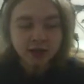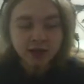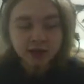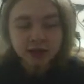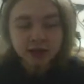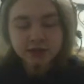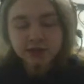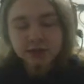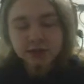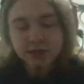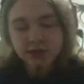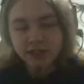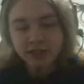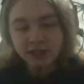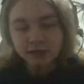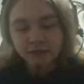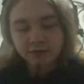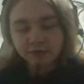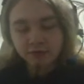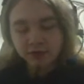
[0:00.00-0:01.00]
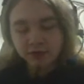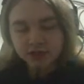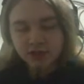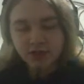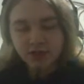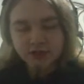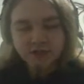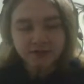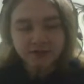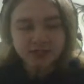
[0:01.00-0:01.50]
So this game, first
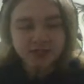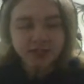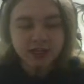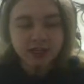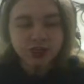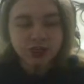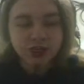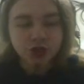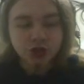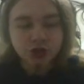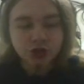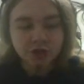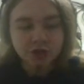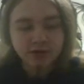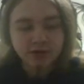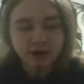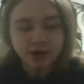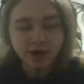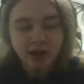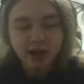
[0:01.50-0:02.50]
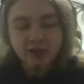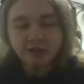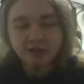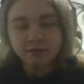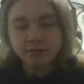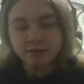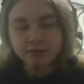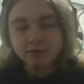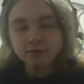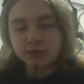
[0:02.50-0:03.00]
off, is a
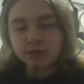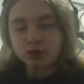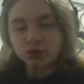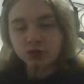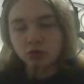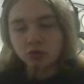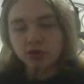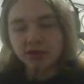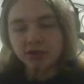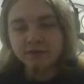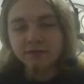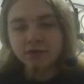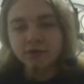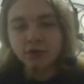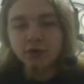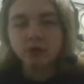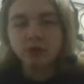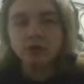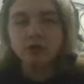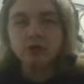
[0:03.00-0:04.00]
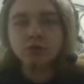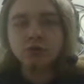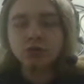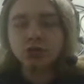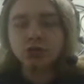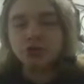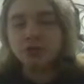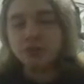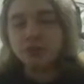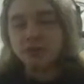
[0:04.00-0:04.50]
scrolling vertical
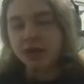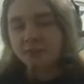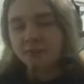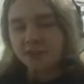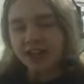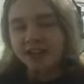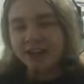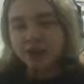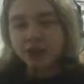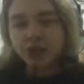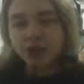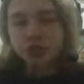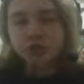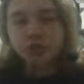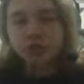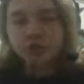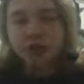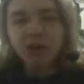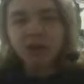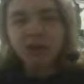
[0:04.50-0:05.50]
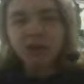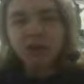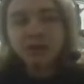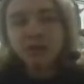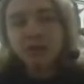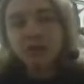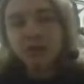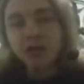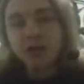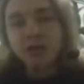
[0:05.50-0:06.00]
top-down shoot-'em-up,
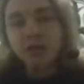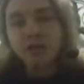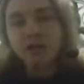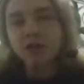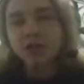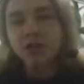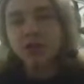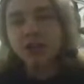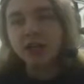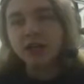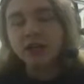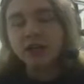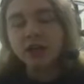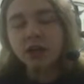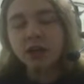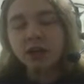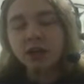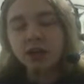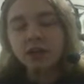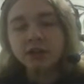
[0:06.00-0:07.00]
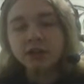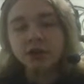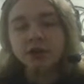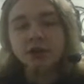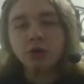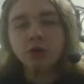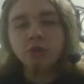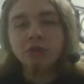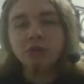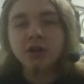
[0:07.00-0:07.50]
much like
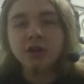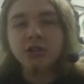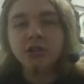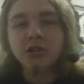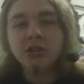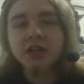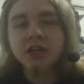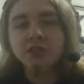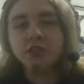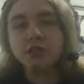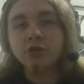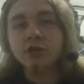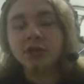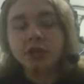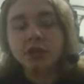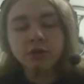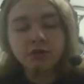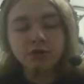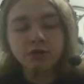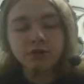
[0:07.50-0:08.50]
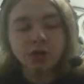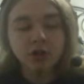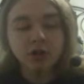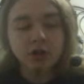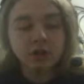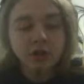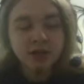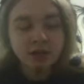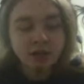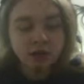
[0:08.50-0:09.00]
ThorW Project or Ikaruga.
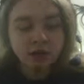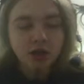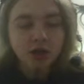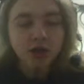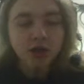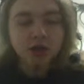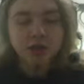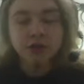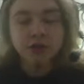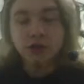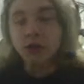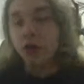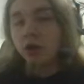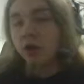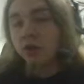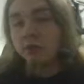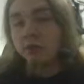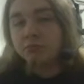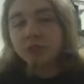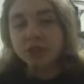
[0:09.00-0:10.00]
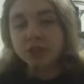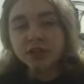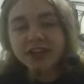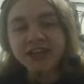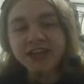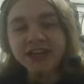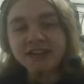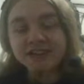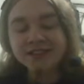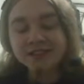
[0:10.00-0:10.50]
You could call it a bullet
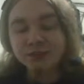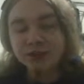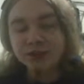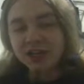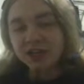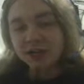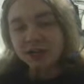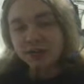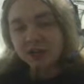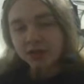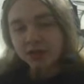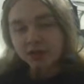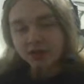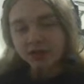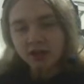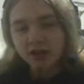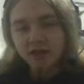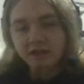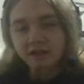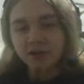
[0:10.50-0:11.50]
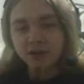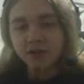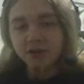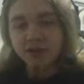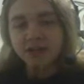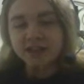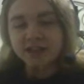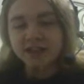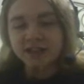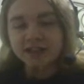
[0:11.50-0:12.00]
hell as well, very
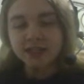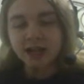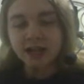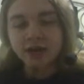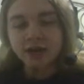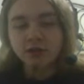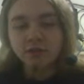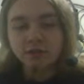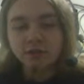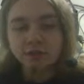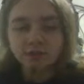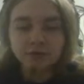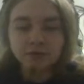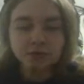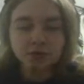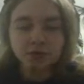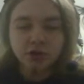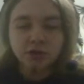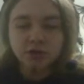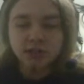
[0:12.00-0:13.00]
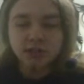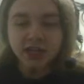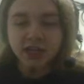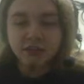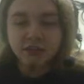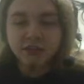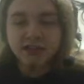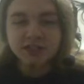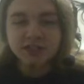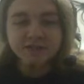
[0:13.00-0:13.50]
in the style of those
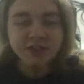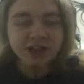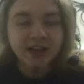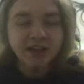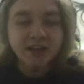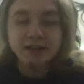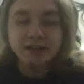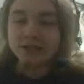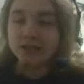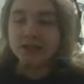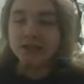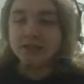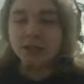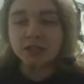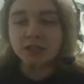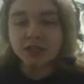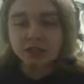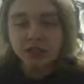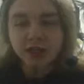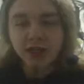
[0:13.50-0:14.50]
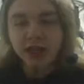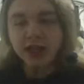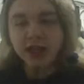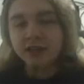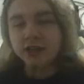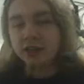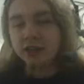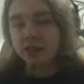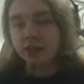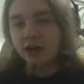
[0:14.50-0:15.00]
games. In fact, it takes a lot
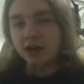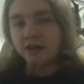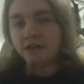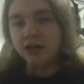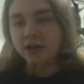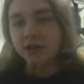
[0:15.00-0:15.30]
of